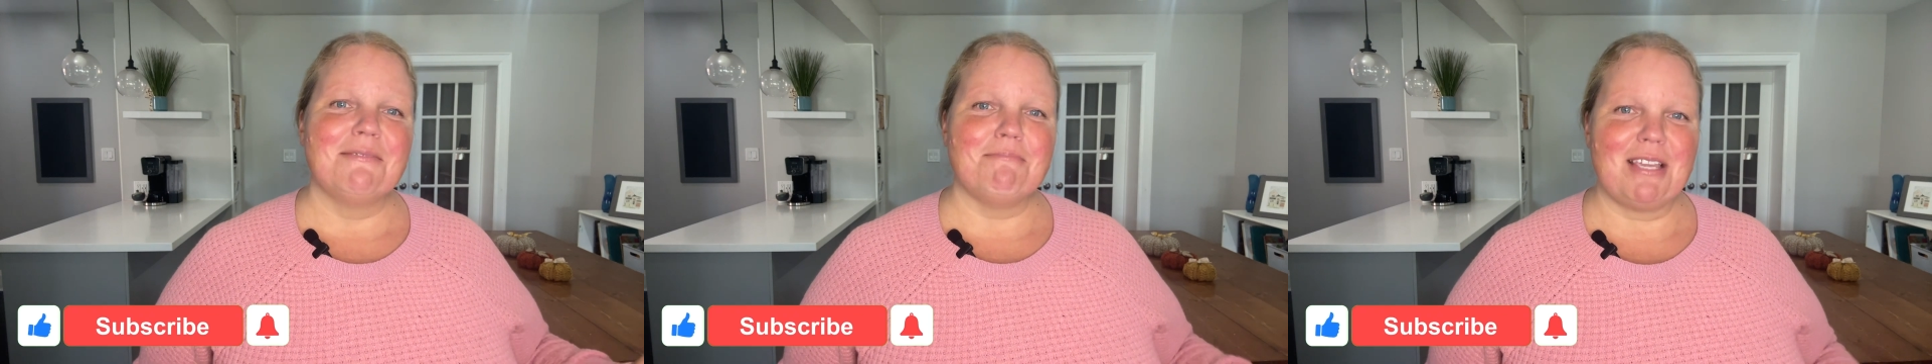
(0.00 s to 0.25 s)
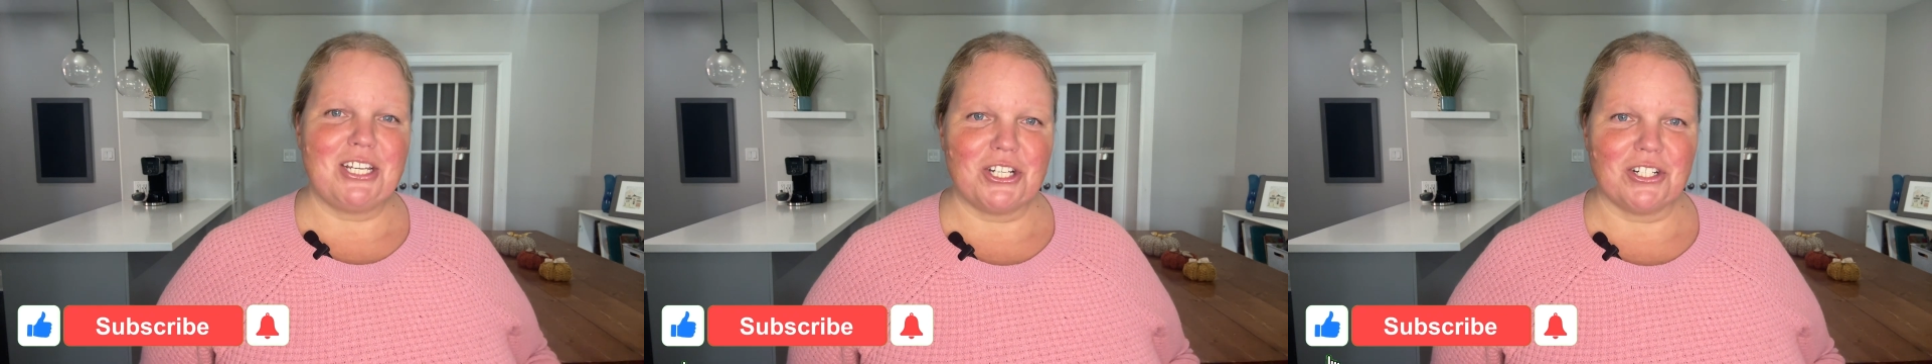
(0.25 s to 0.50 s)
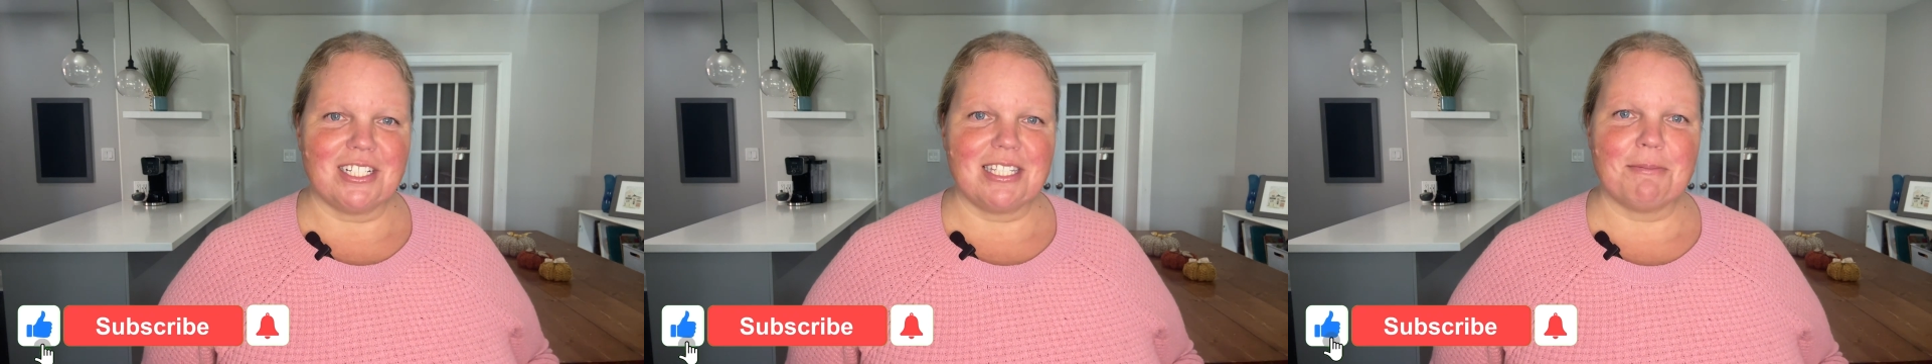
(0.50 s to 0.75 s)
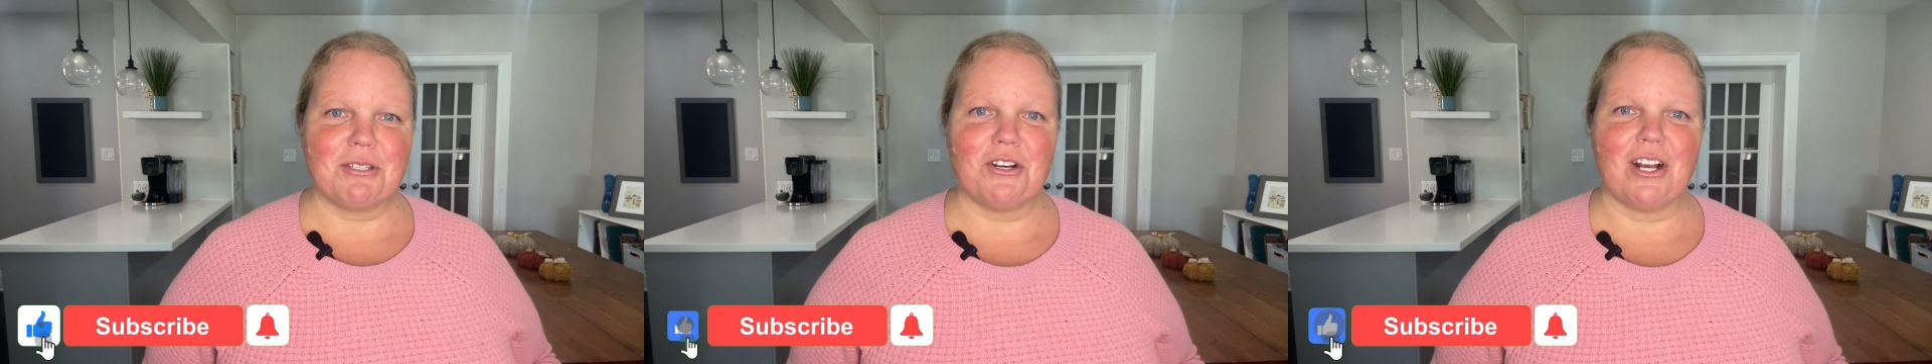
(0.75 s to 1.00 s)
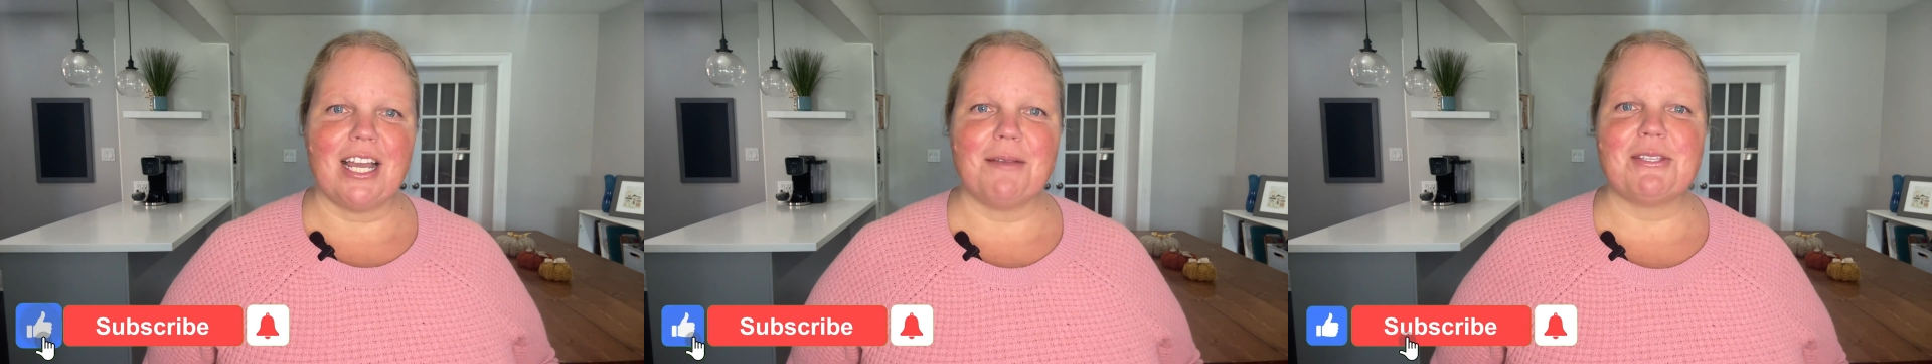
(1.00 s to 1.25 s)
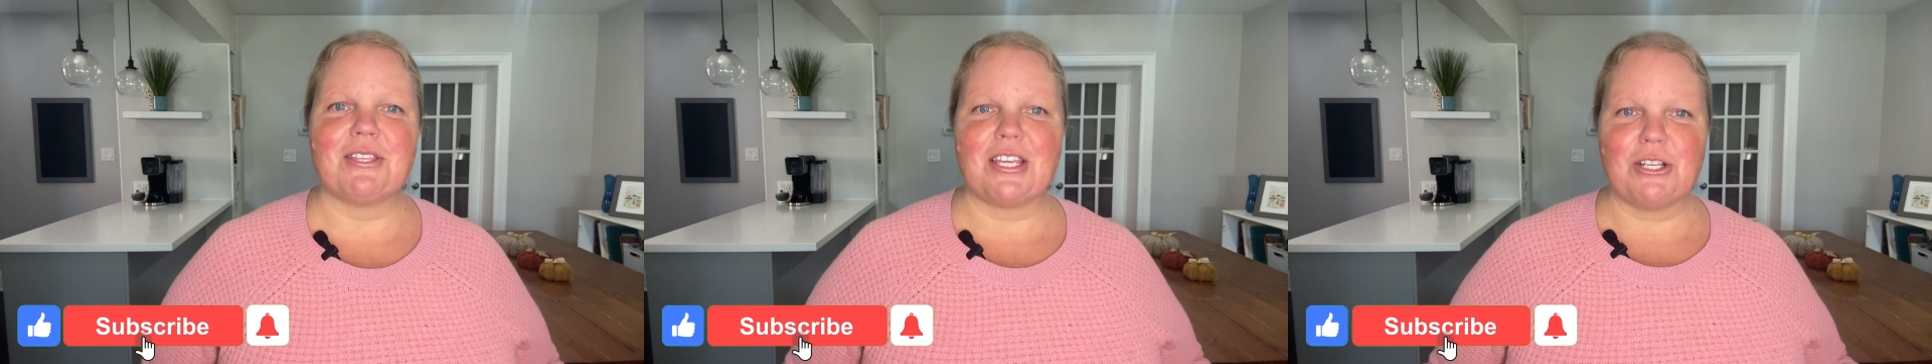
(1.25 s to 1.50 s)
make sure to
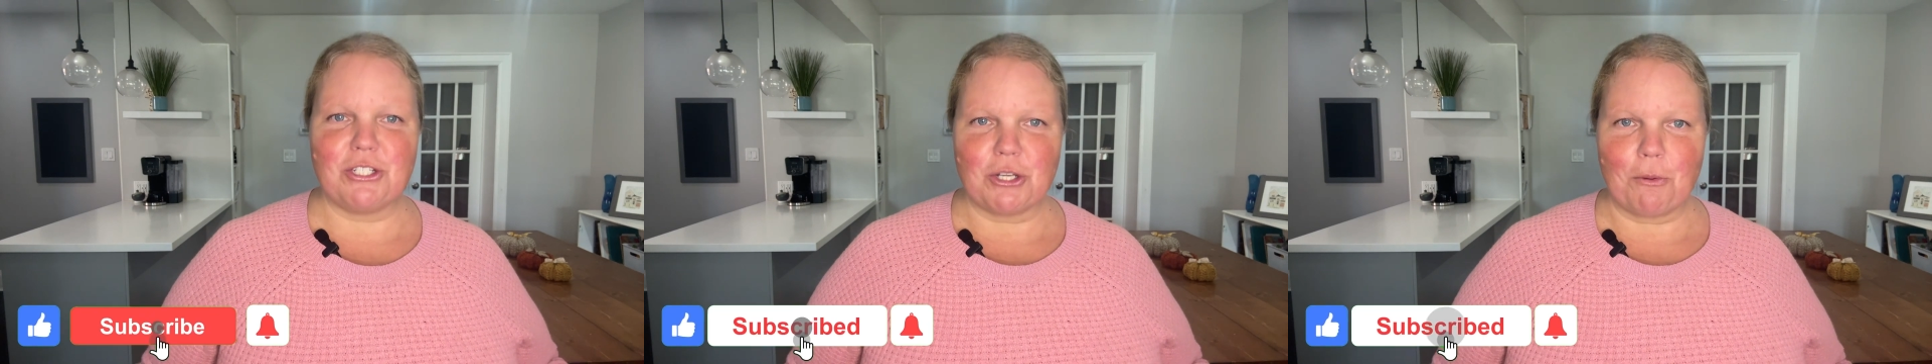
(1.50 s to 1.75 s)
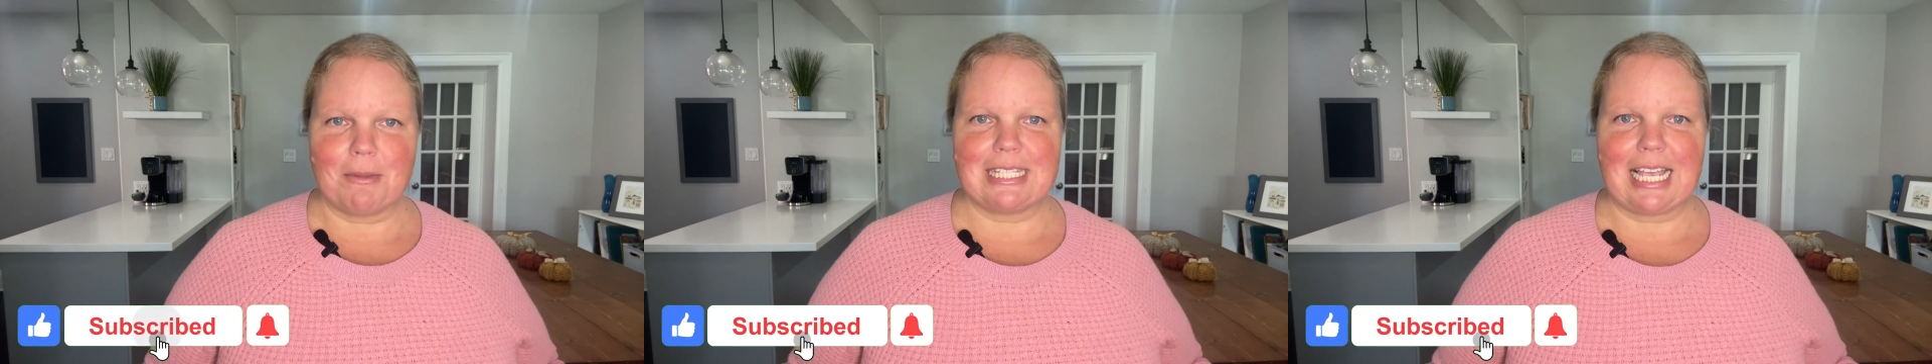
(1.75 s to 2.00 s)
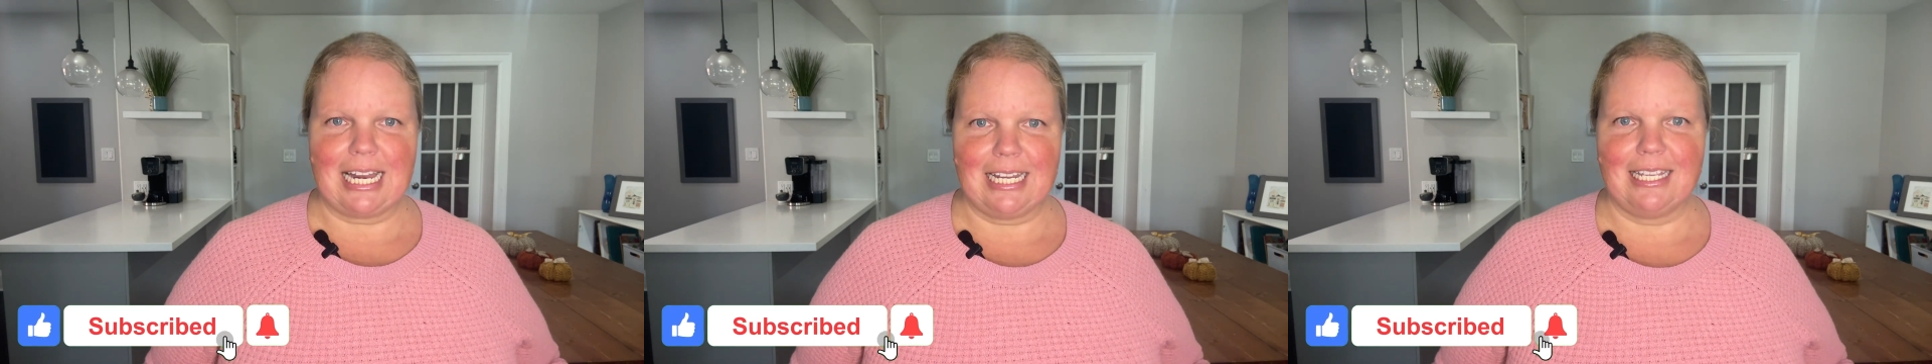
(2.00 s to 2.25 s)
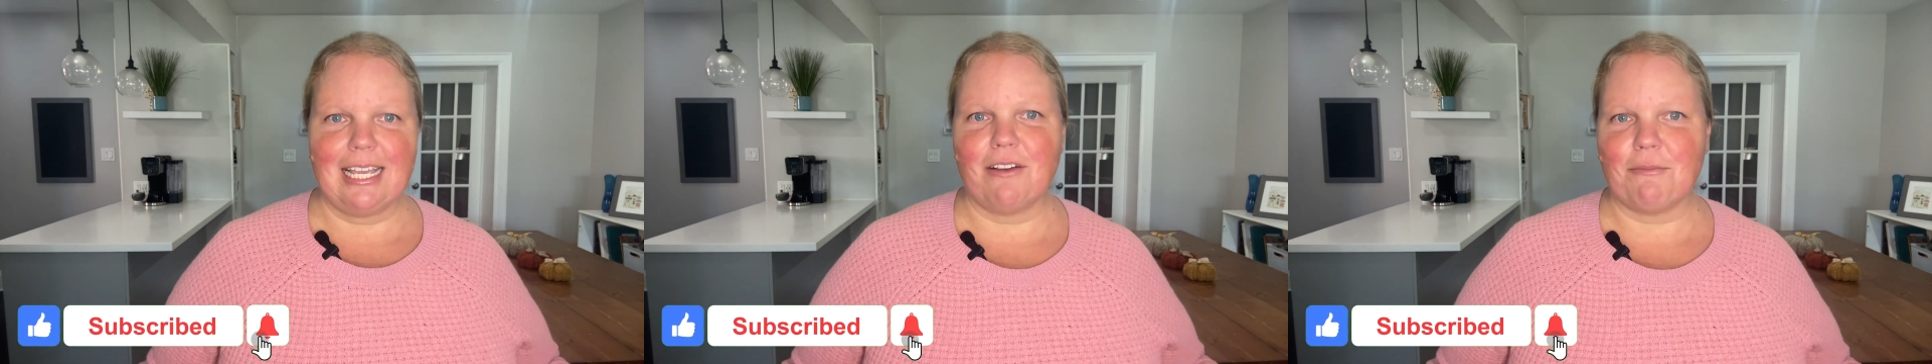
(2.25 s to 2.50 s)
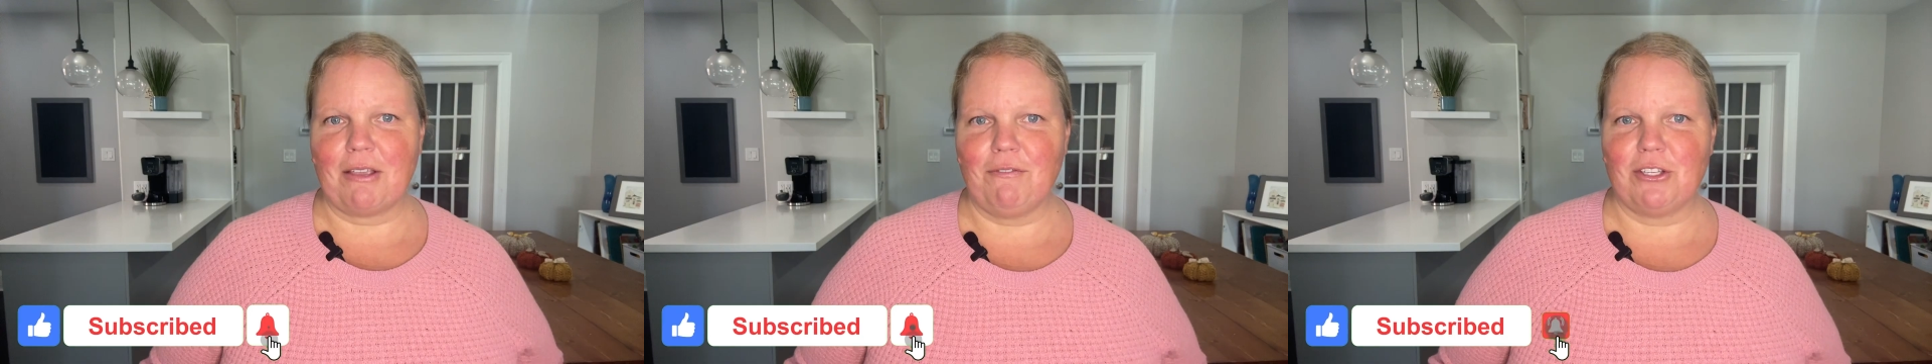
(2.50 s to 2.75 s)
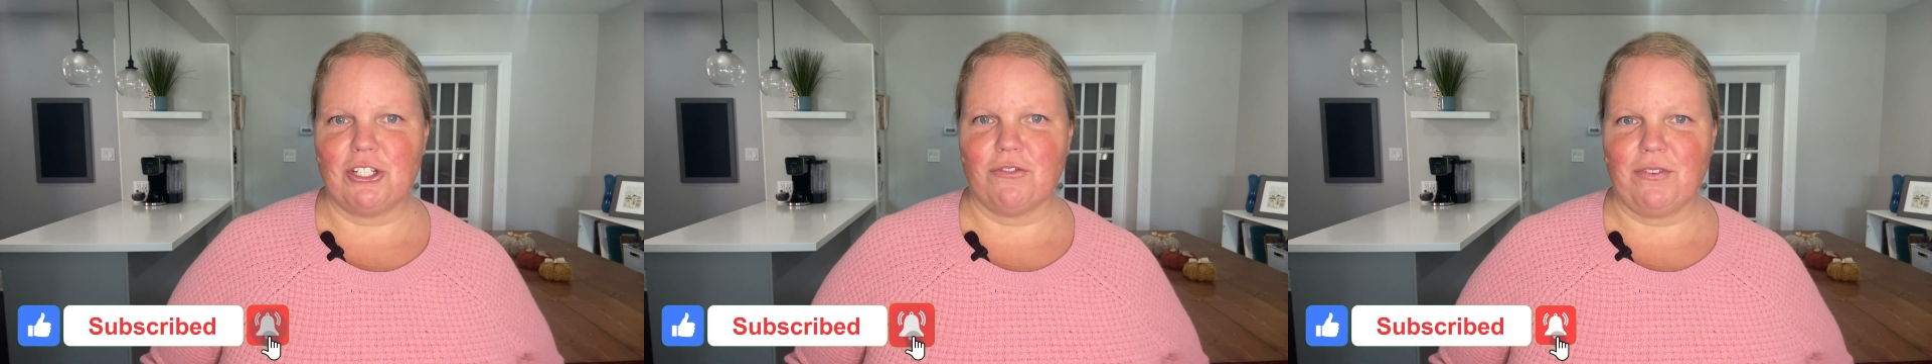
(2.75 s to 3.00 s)
subscribe so that you don't miss any of my
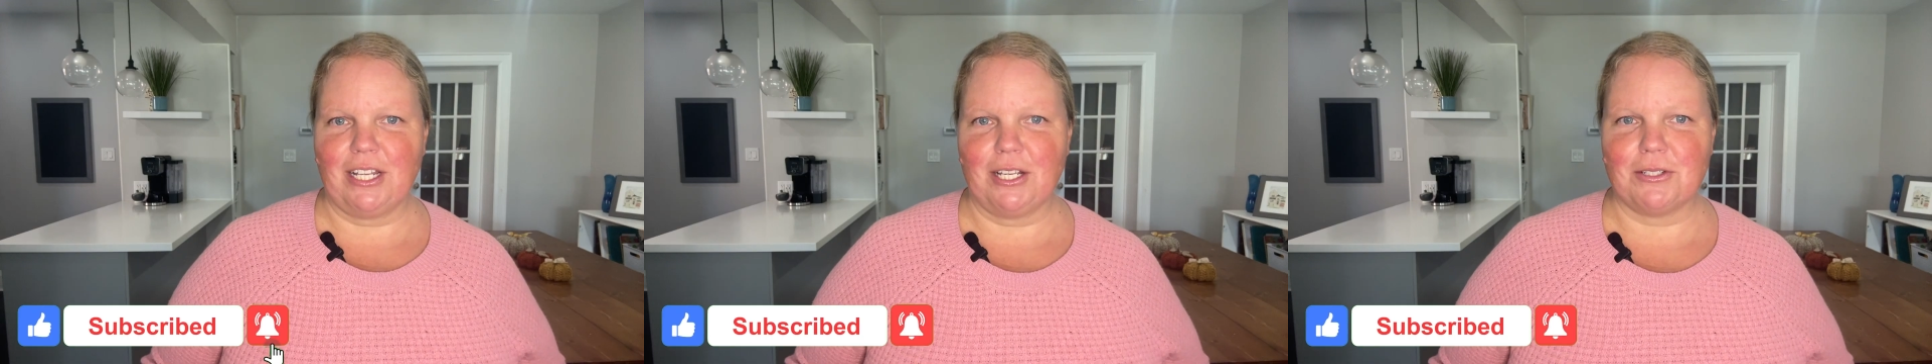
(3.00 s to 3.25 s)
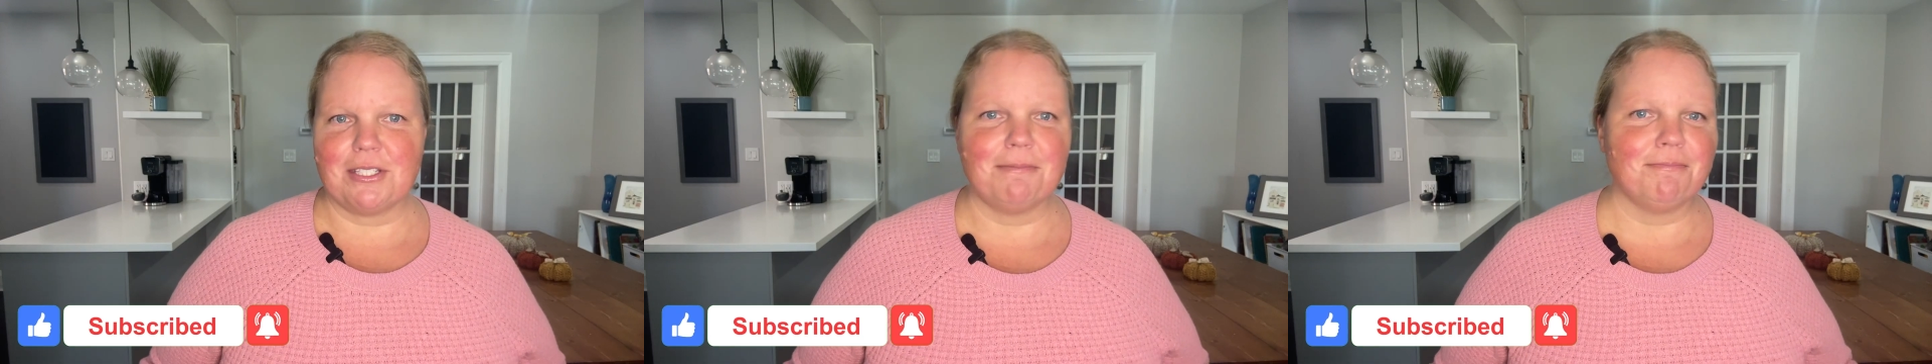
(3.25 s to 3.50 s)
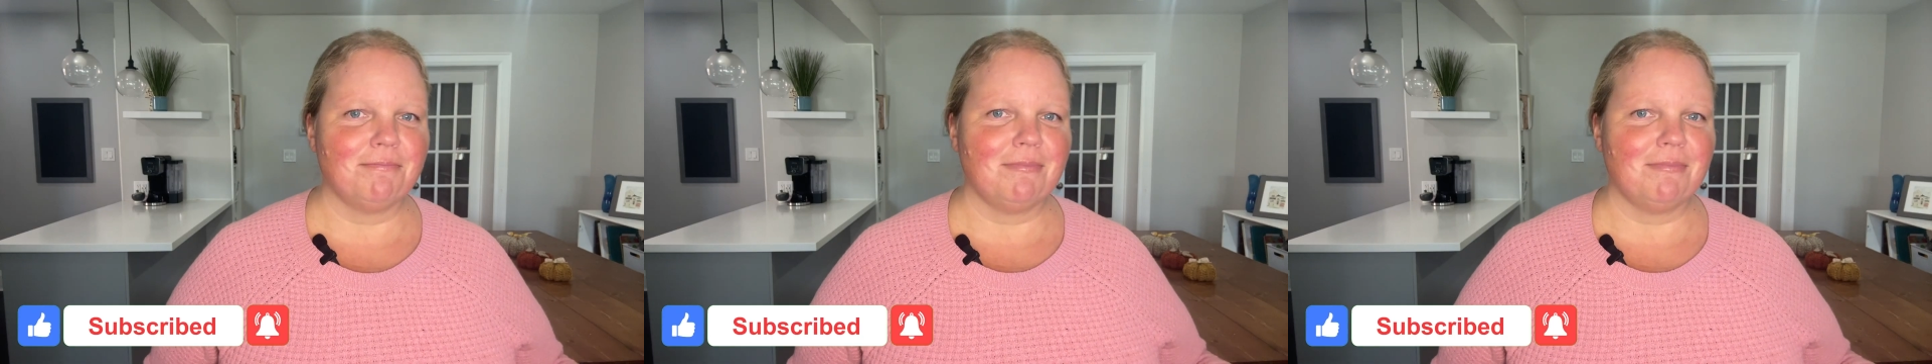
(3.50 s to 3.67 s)
future videos.